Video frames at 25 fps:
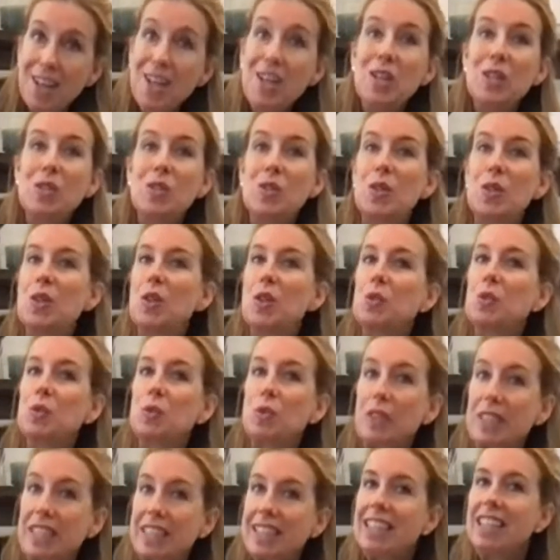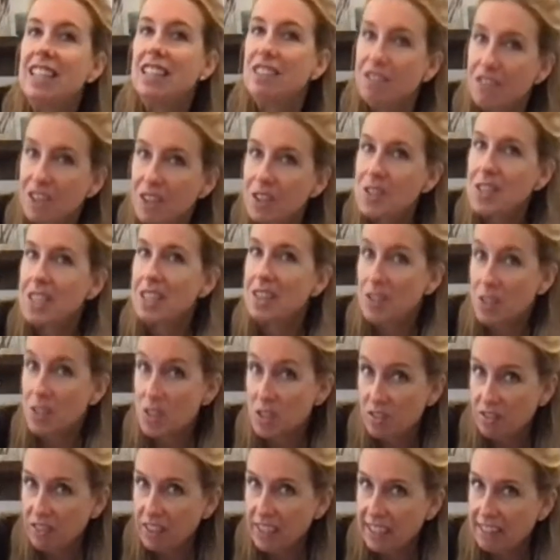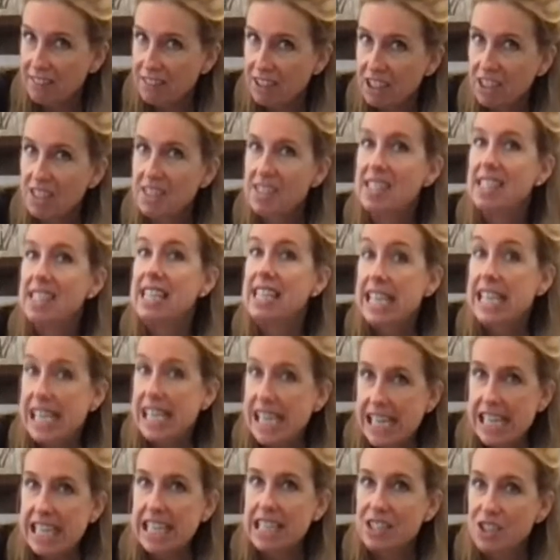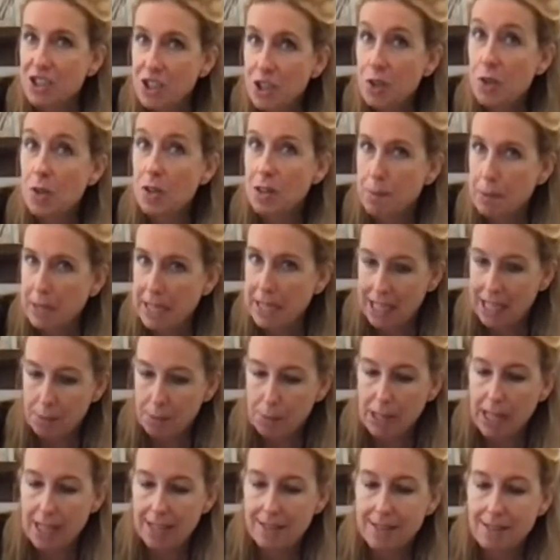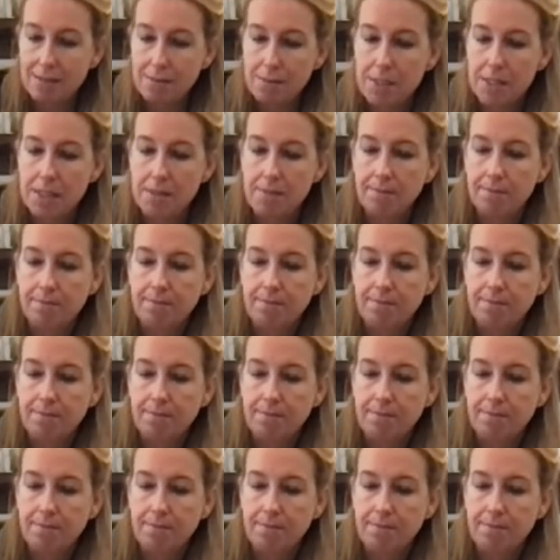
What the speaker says: So you're really infusing those flavors into the banana blossoms.